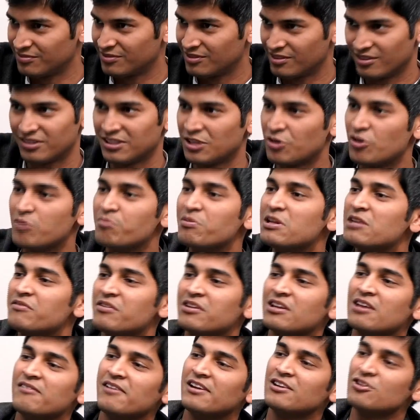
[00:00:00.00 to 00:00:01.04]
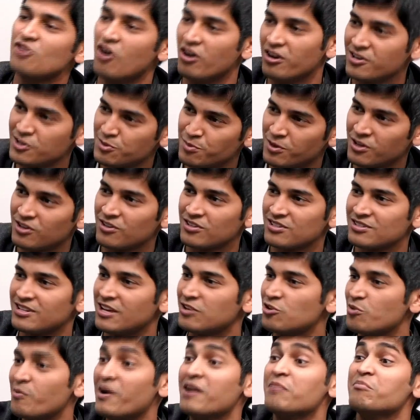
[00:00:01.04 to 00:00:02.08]
They don't believe in giving dollars because then you
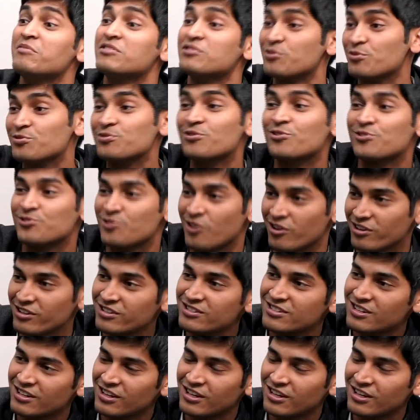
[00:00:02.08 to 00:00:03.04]
might misuse those dollars.